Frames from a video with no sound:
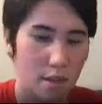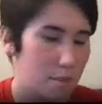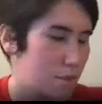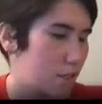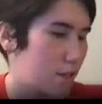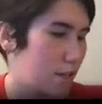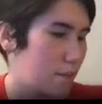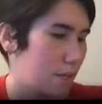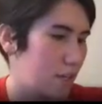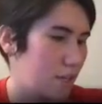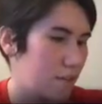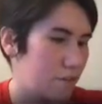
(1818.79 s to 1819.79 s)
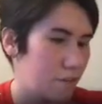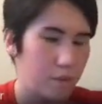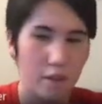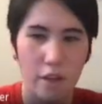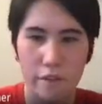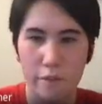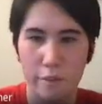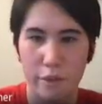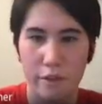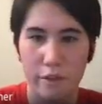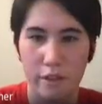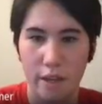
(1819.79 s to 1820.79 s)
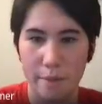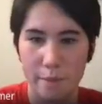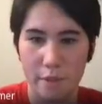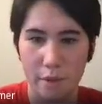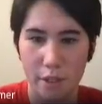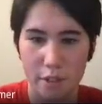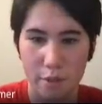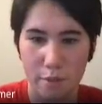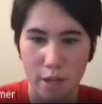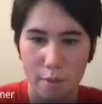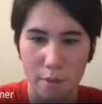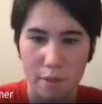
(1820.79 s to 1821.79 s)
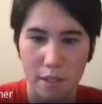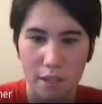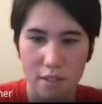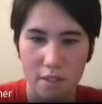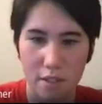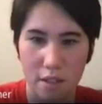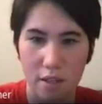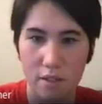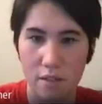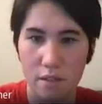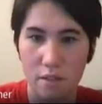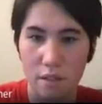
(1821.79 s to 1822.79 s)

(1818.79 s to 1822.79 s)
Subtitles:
I'm sorry, I'm getting a phone call from Beaver Dam, so I should probably answer this.